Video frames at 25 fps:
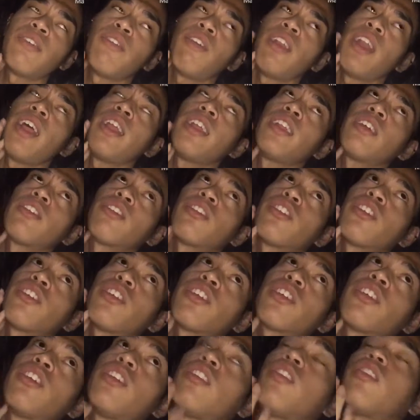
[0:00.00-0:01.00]
Wala ng
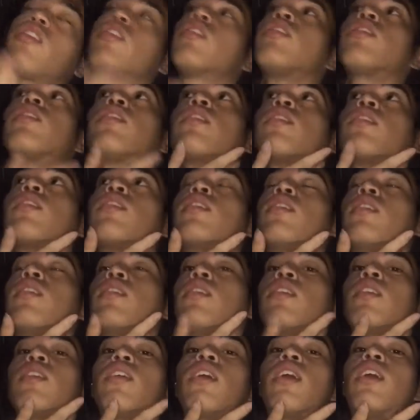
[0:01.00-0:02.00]
circles.
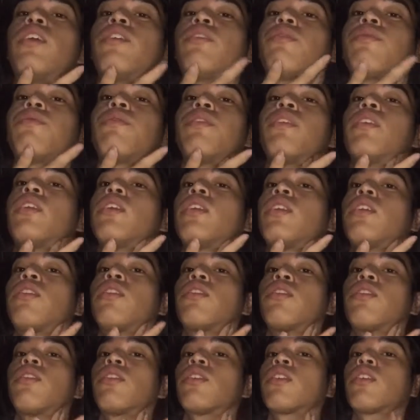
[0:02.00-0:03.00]
I don't feel any
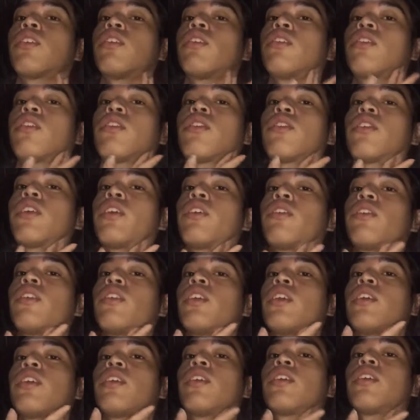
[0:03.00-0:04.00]
circles around
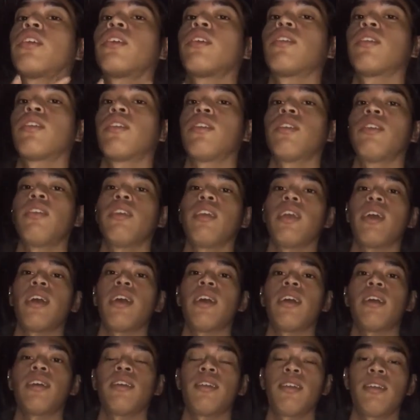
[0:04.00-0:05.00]
here.
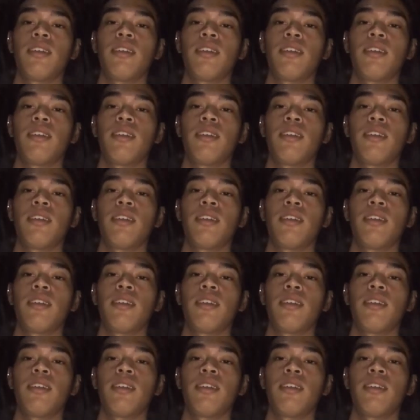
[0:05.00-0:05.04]
Yeah.